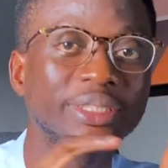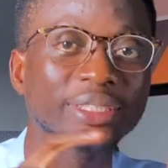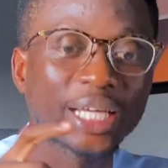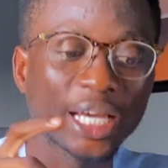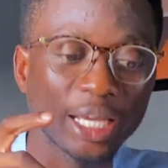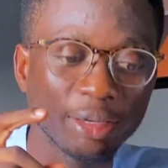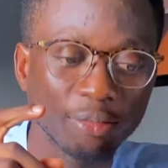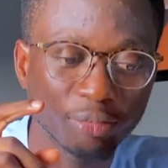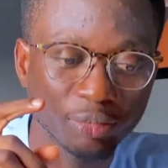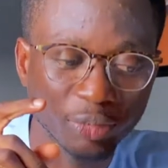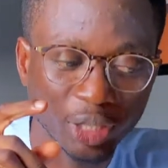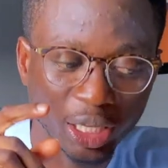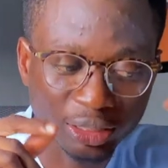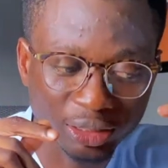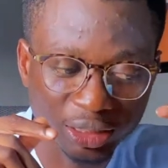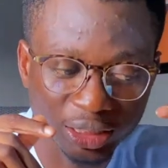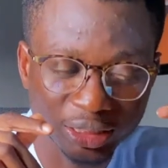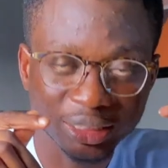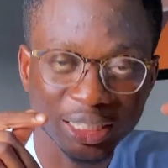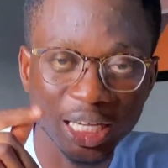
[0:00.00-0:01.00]
time, like
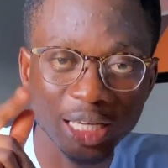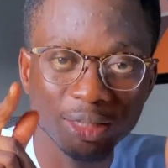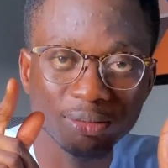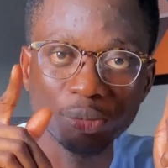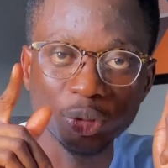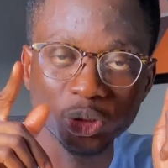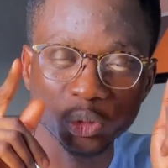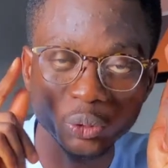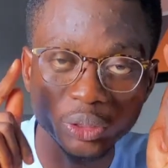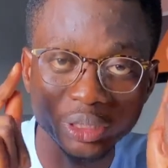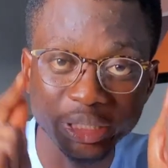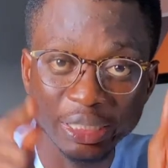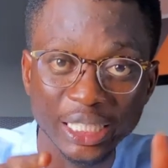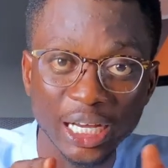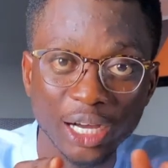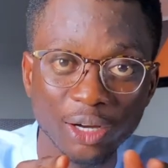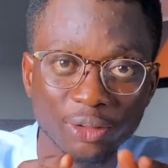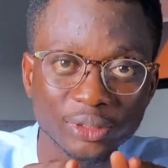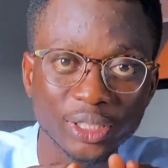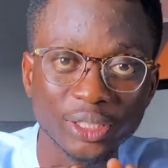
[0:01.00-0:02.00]
the time between
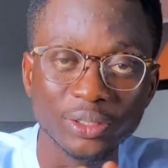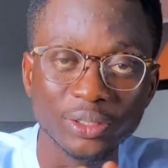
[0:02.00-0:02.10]
now that